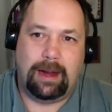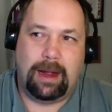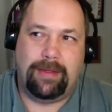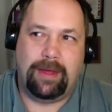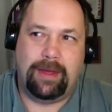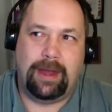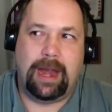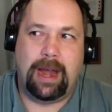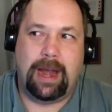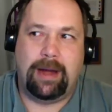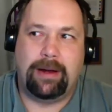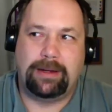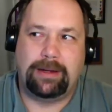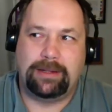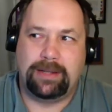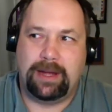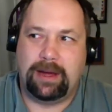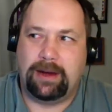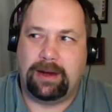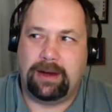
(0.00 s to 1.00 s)
And then Aaron
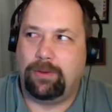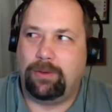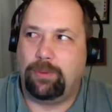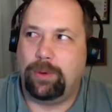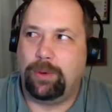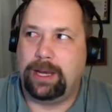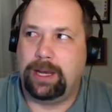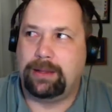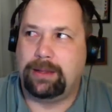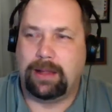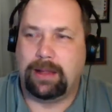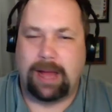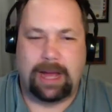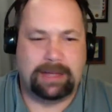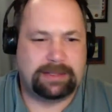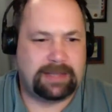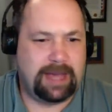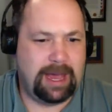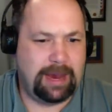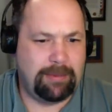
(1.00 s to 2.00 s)
Dell winning the
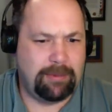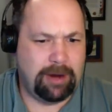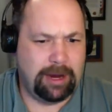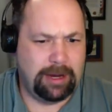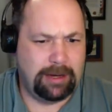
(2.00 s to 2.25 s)
last game, right?